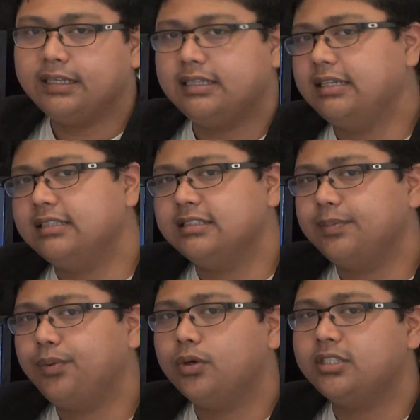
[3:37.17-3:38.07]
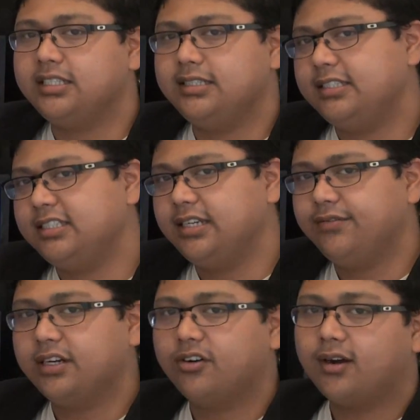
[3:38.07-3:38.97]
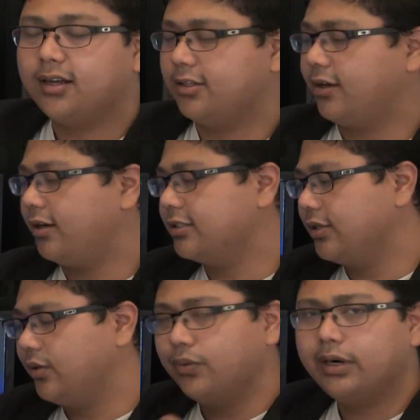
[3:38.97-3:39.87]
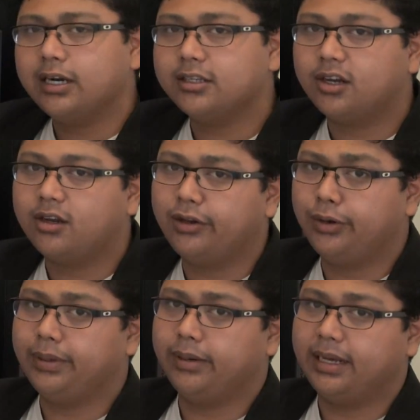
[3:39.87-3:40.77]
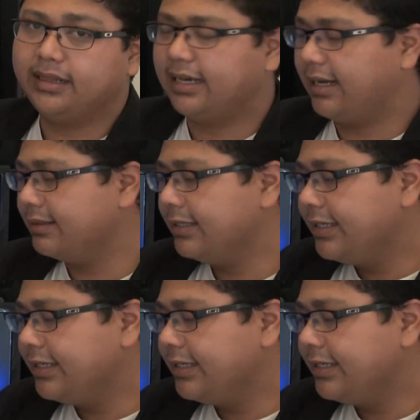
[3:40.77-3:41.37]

it supports the easy shift and ROCCAT Talk, so we're going to talk a little bit about that.